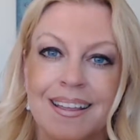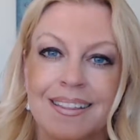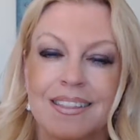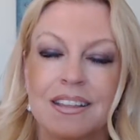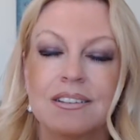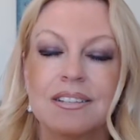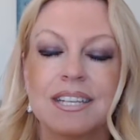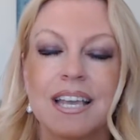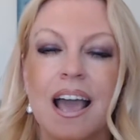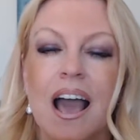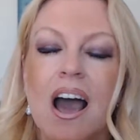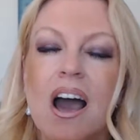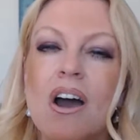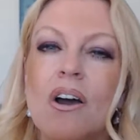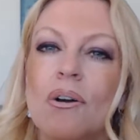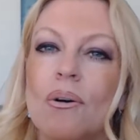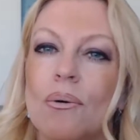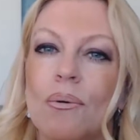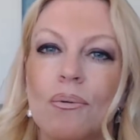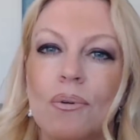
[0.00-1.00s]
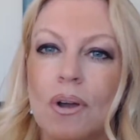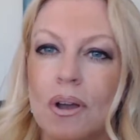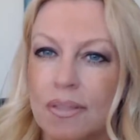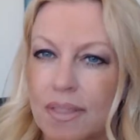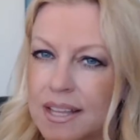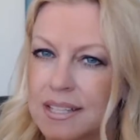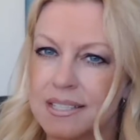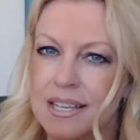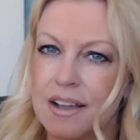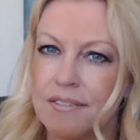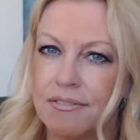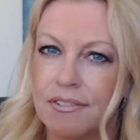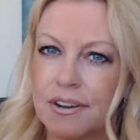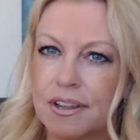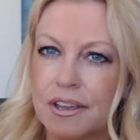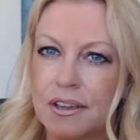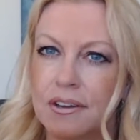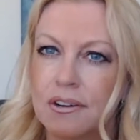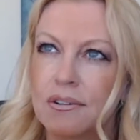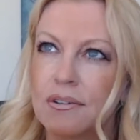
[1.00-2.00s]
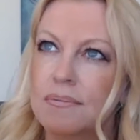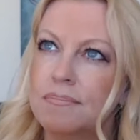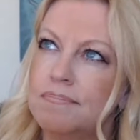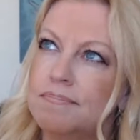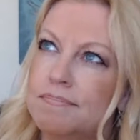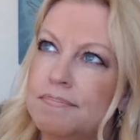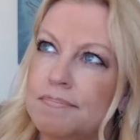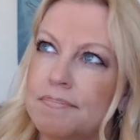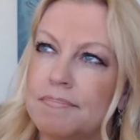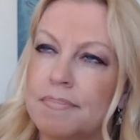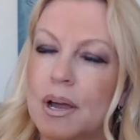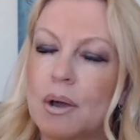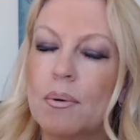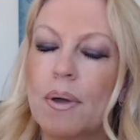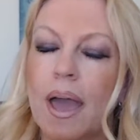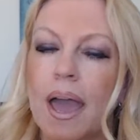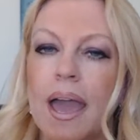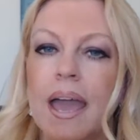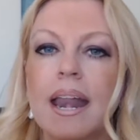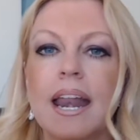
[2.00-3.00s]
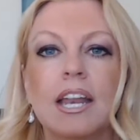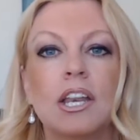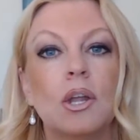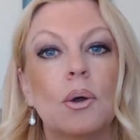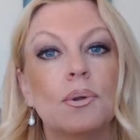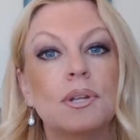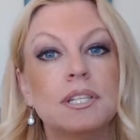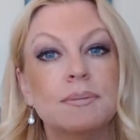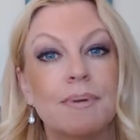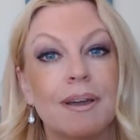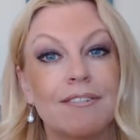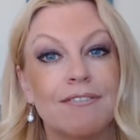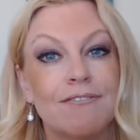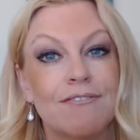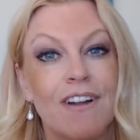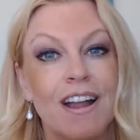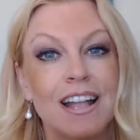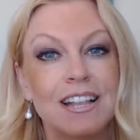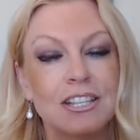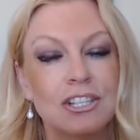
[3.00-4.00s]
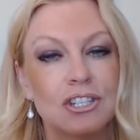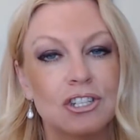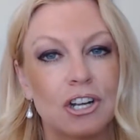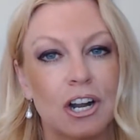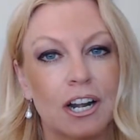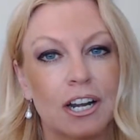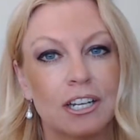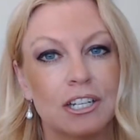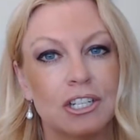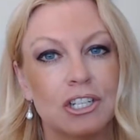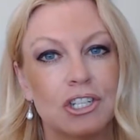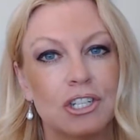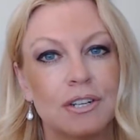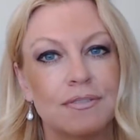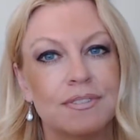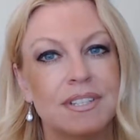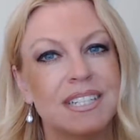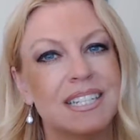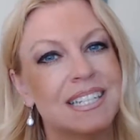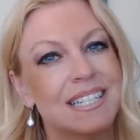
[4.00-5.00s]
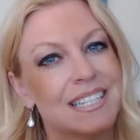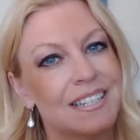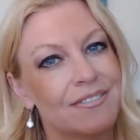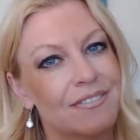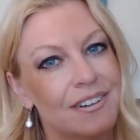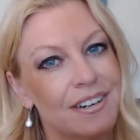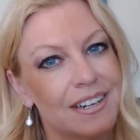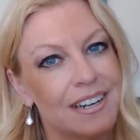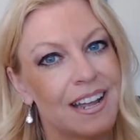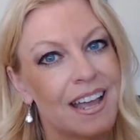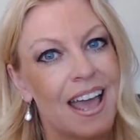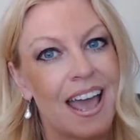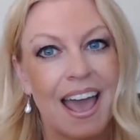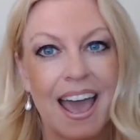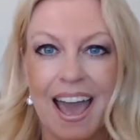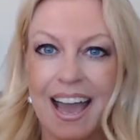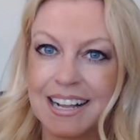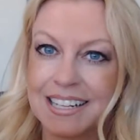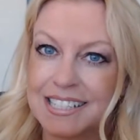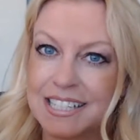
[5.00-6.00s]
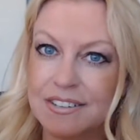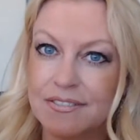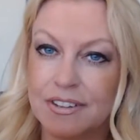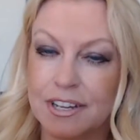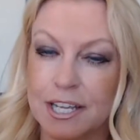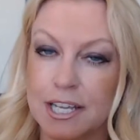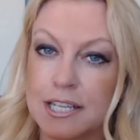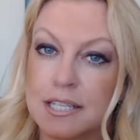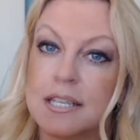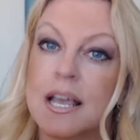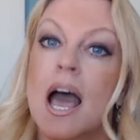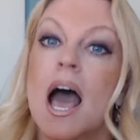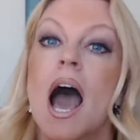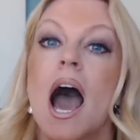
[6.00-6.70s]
They'll say, oh, that's not for you? Hmm, okay. And I noticed my friends started to shift into different activities.